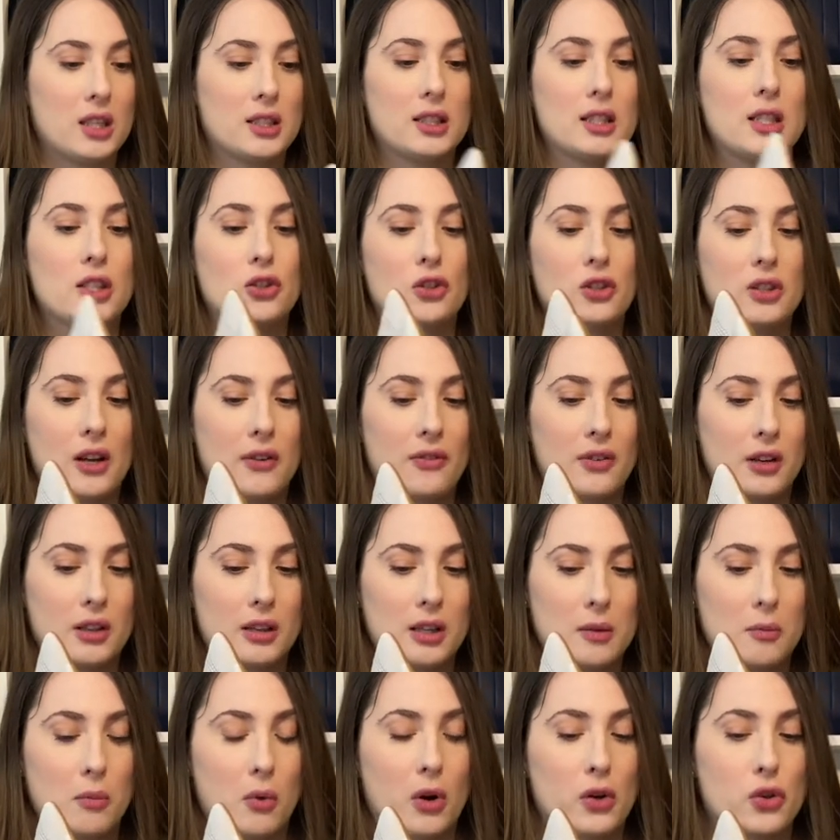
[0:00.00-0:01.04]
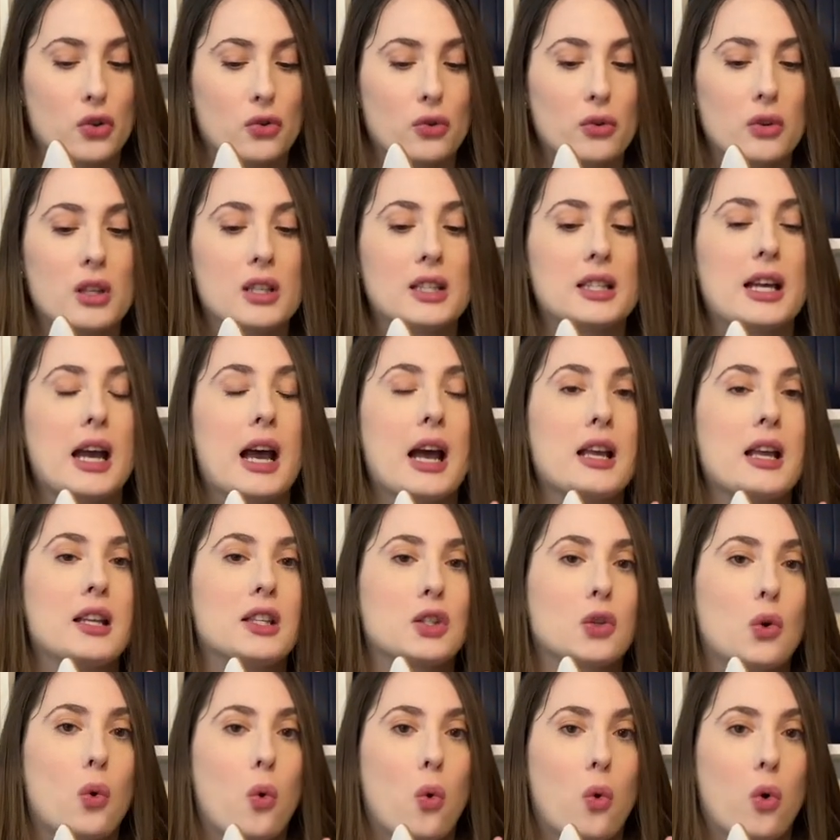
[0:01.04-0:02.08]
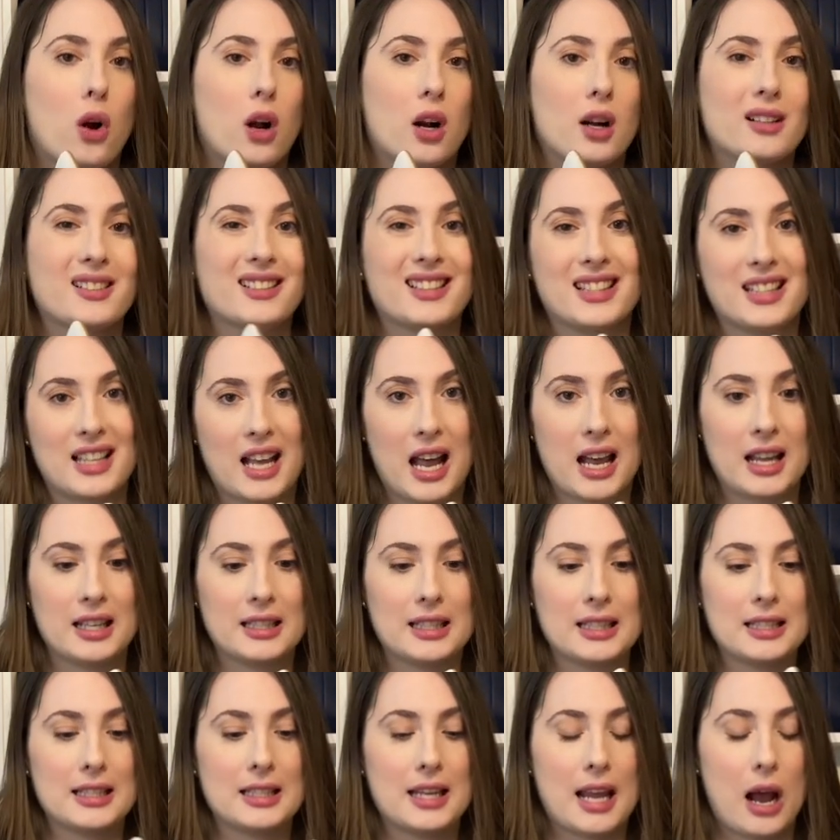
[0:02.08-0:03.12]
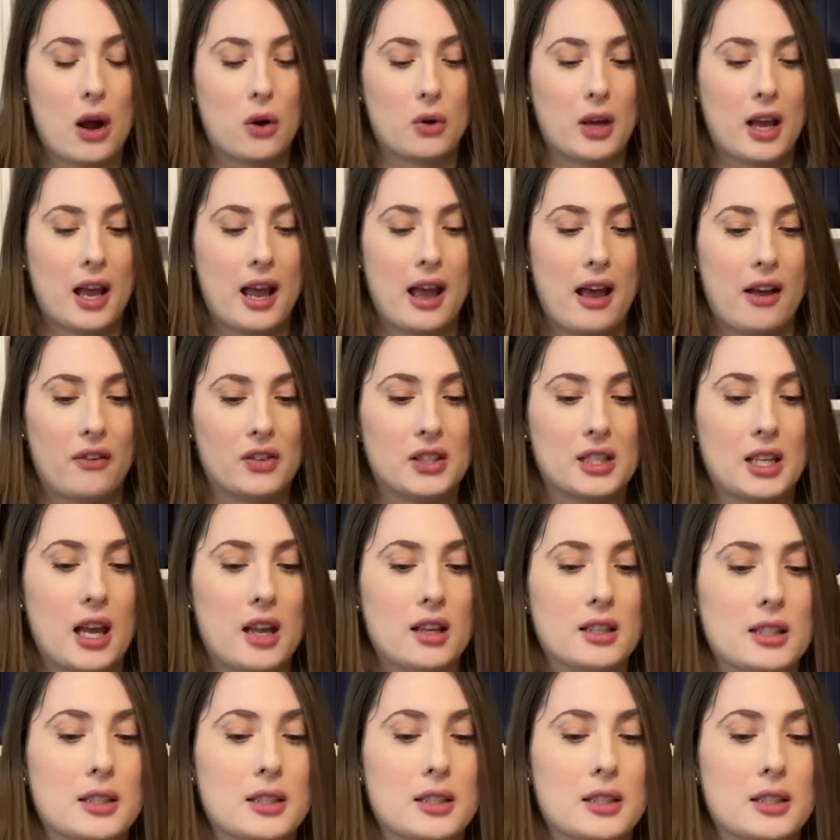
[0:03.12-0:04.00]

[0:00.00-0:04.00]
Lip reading: These are definitely more true to size or size down a half size.